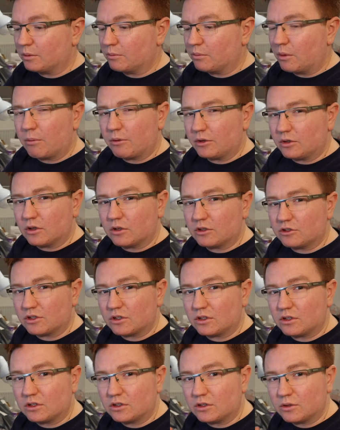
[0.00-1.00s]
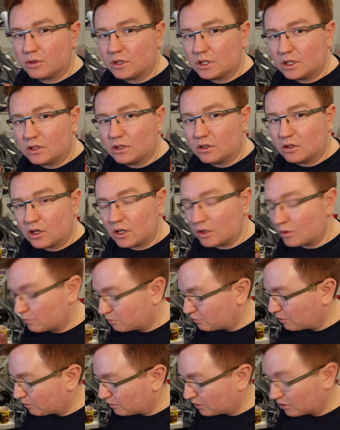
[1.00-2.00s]
but probably not as good at doing
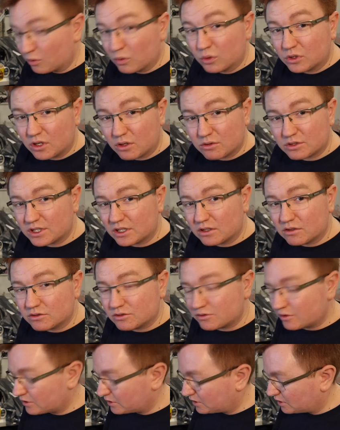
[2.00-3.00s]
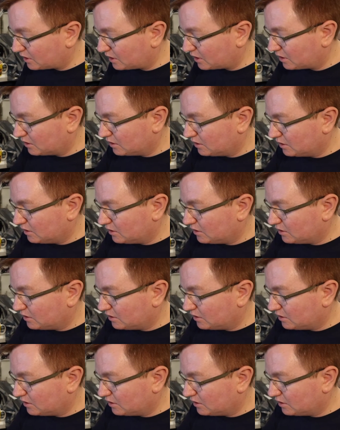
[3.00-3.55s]
probably like audio signals or anything like that.